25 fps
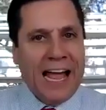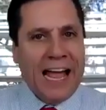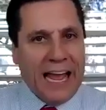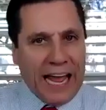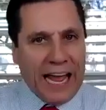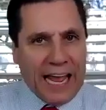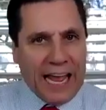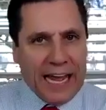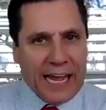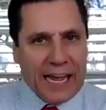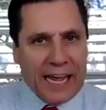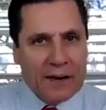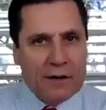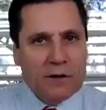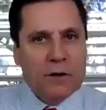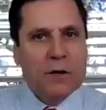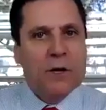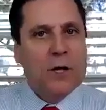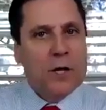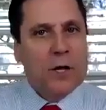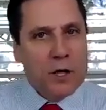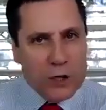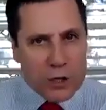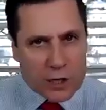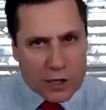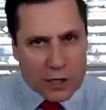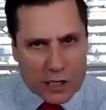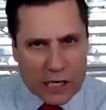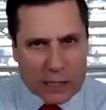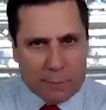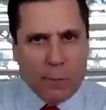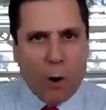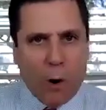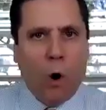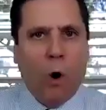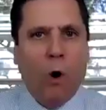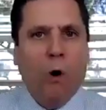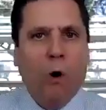and you can keep
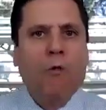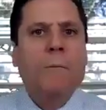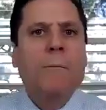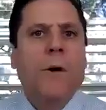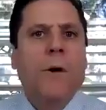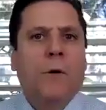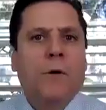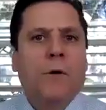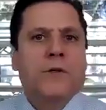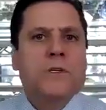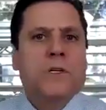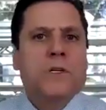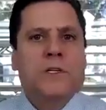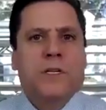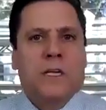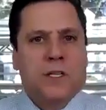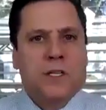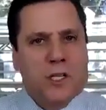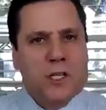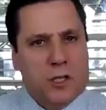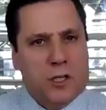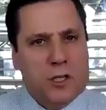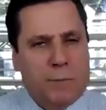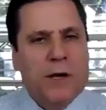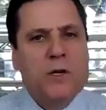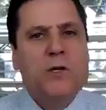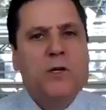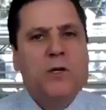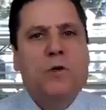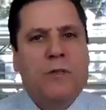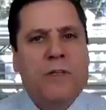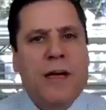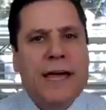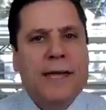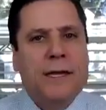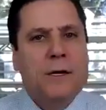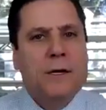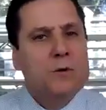all the bonuses as a special
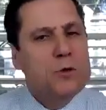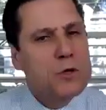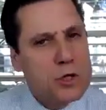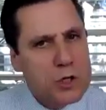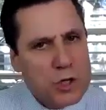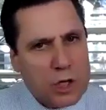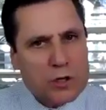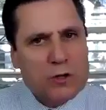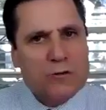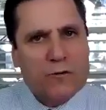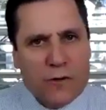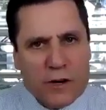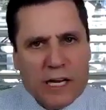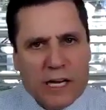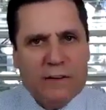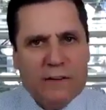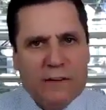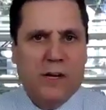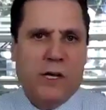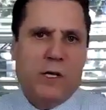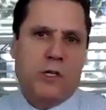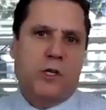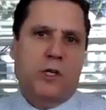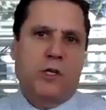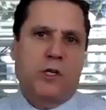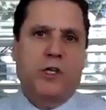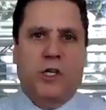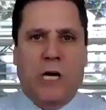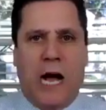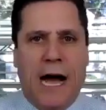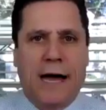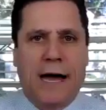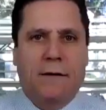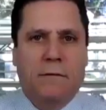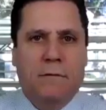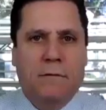thank you just for giving us a shot.